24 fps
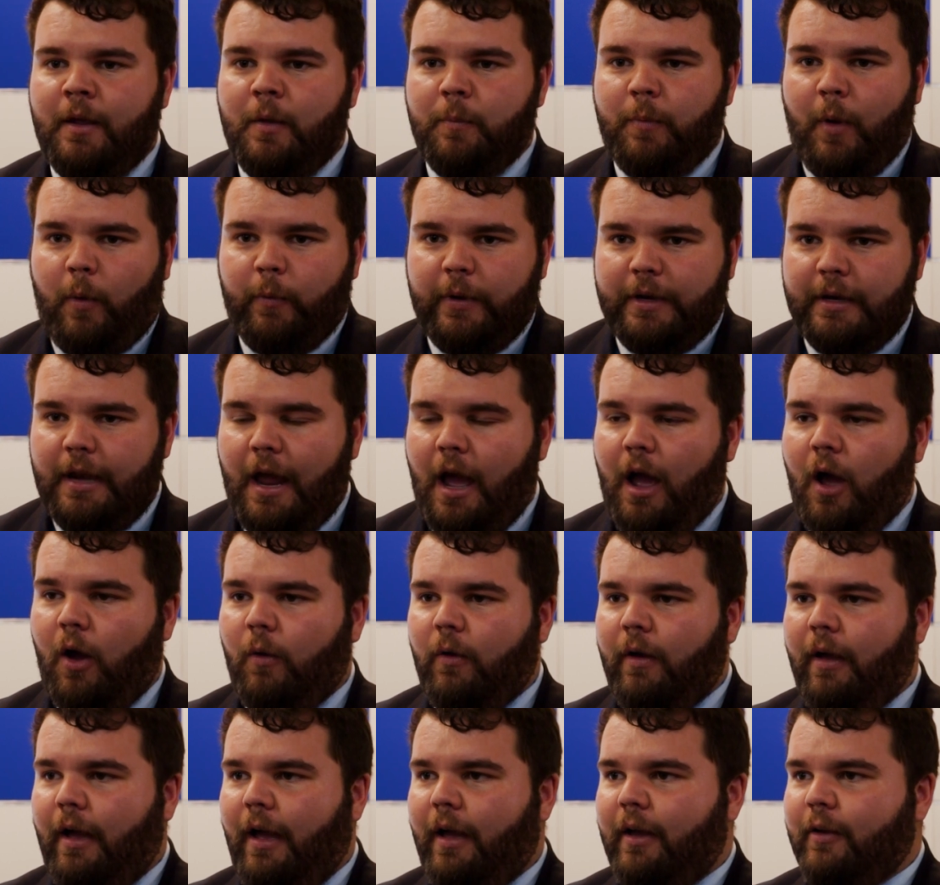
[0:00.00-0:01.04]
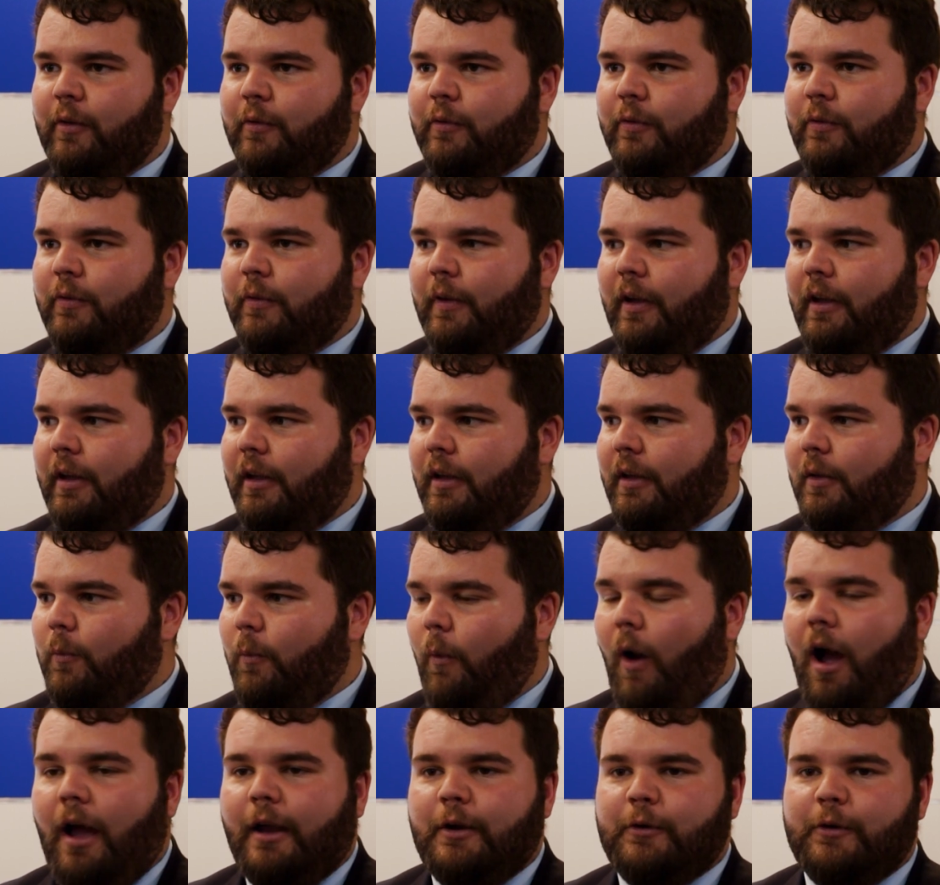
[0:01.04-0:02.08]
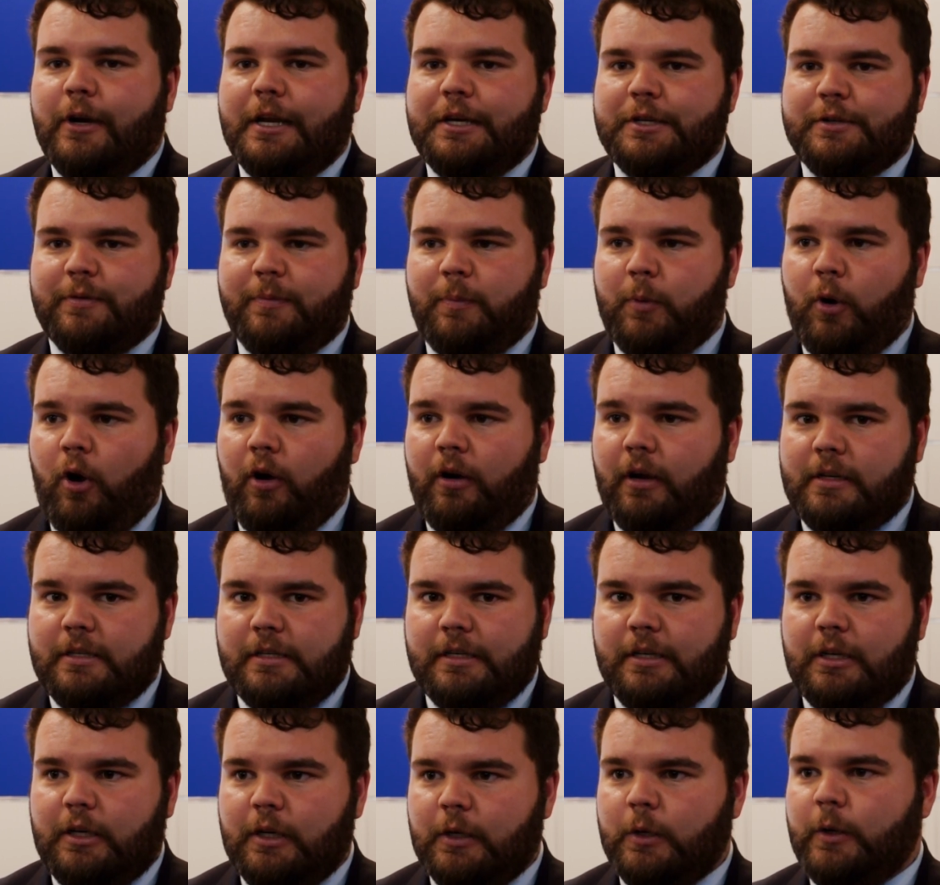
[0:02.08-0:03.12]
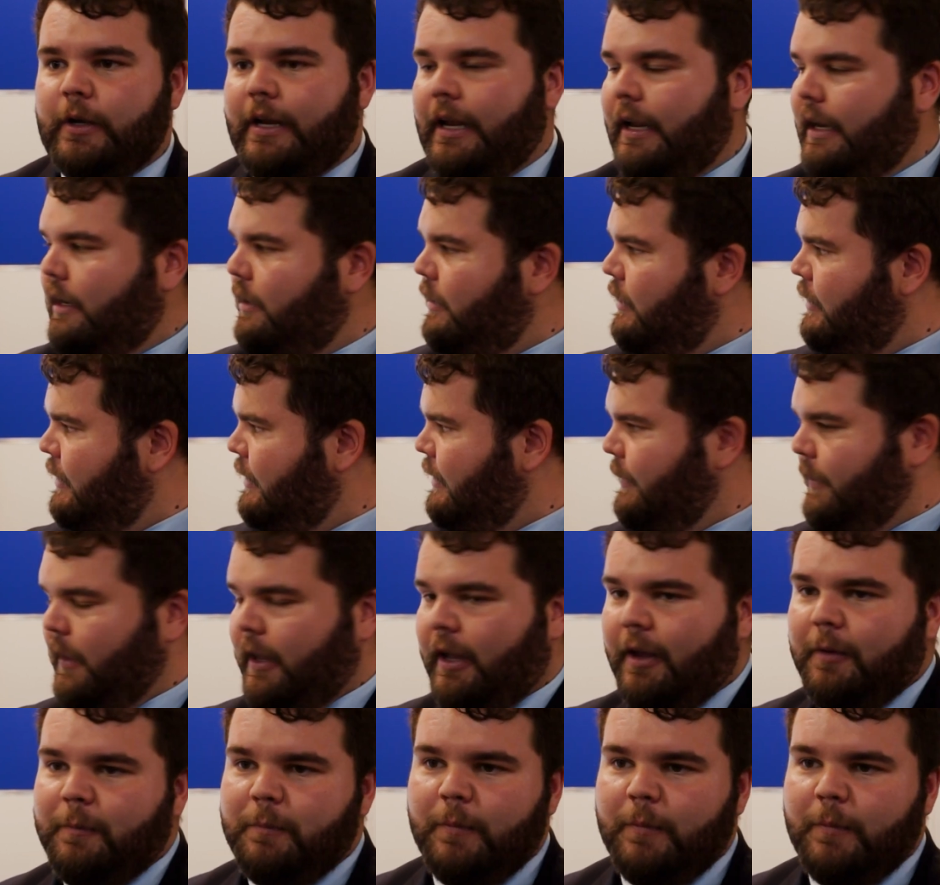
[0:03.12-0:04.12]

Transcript: but we now have a wide range of products, including the